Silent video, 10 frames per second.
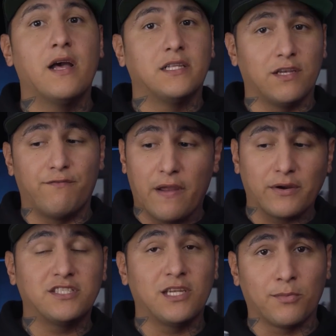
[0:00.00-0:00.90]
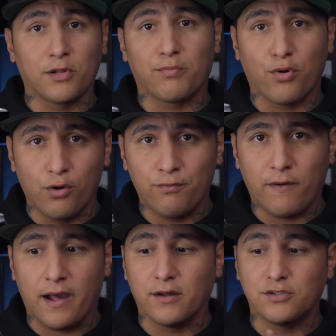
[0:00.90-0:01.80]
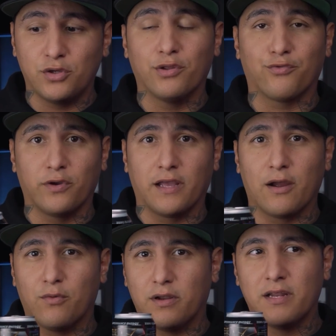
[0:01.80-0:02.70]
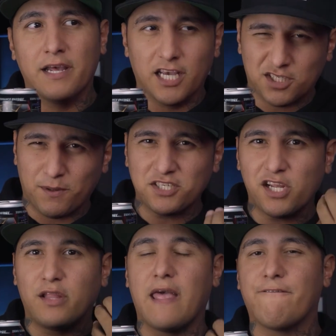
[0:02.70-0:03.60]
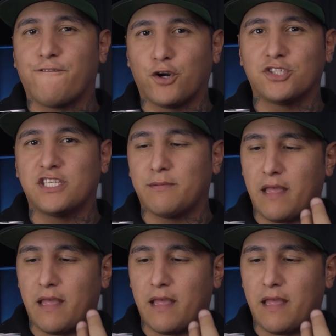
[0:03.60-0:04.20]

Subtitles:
It's a very similar profile to the Free Guy one, especially on that first sip.